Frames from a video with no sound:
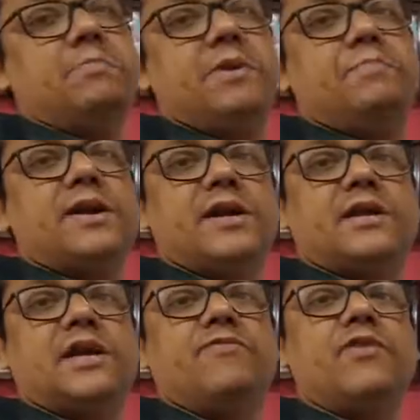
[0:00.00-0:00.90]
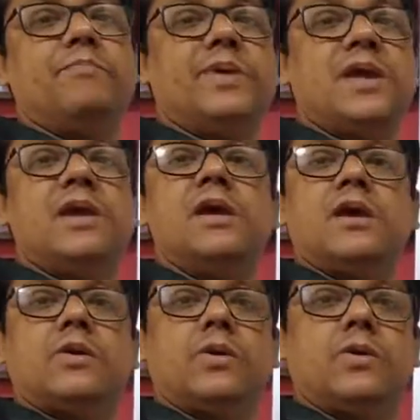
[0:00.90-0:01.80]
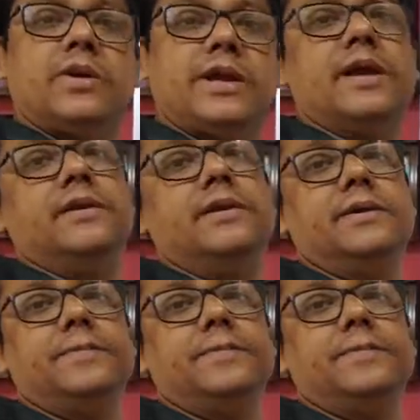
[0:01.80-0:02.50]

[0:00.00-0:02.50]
be protected from being corroded.